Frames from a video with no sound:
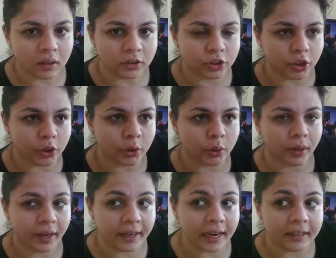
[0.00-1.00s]
so
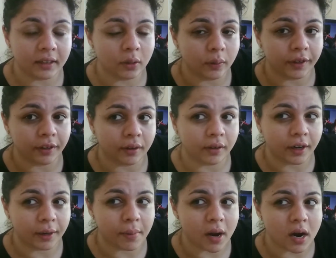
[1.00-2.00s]
I landed over here at
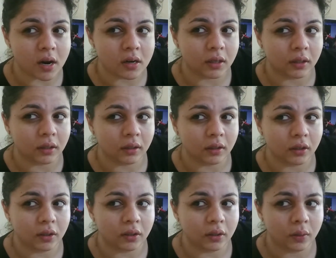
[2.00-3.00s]
about
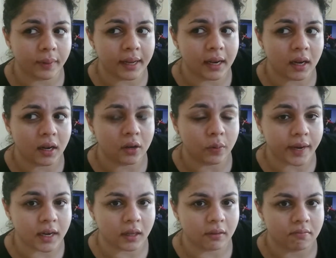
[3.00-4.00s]
12.20